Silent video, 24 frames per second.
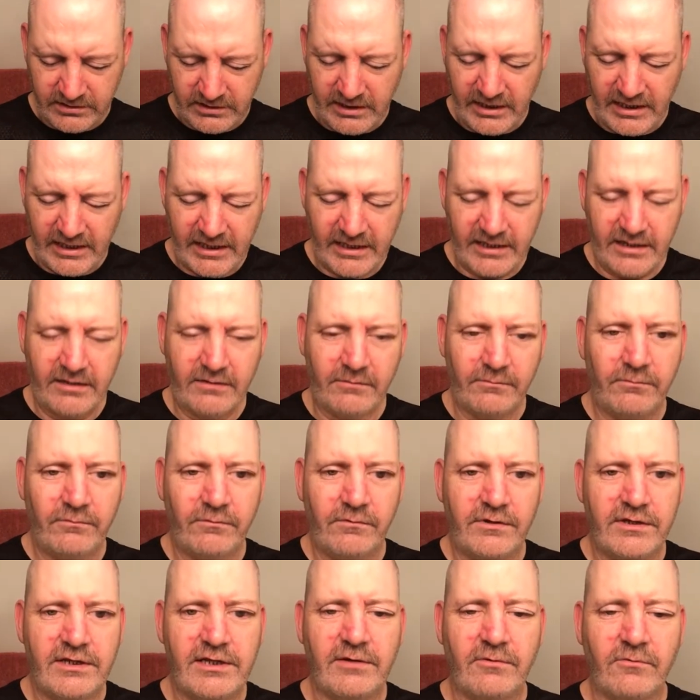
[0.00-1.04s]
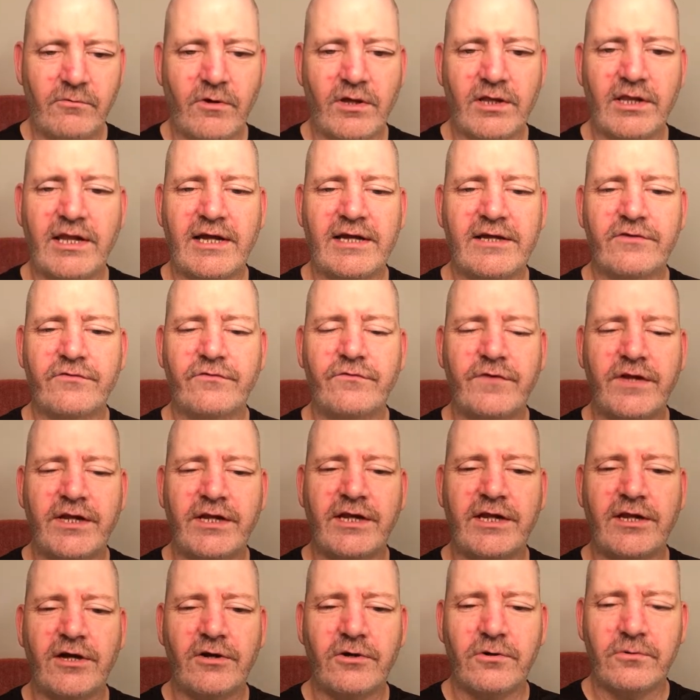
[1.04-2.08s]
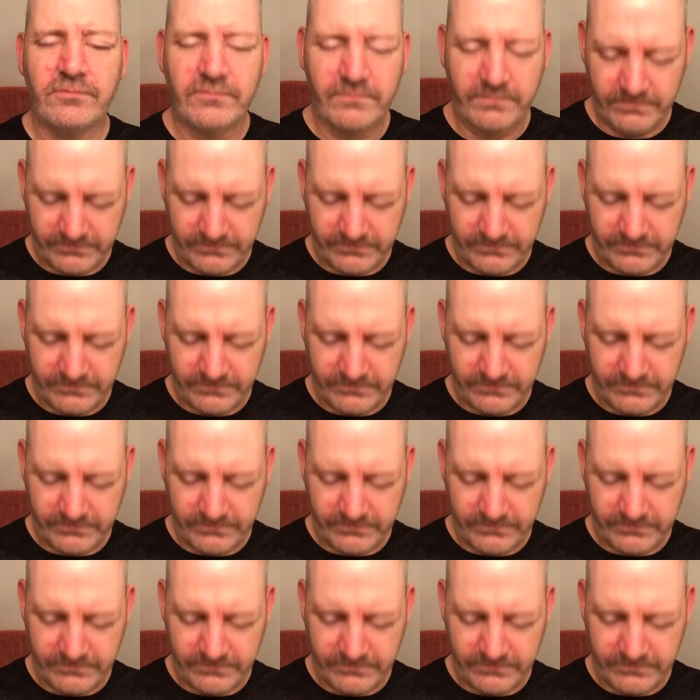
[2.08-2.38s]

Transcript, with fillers: Had did one last video.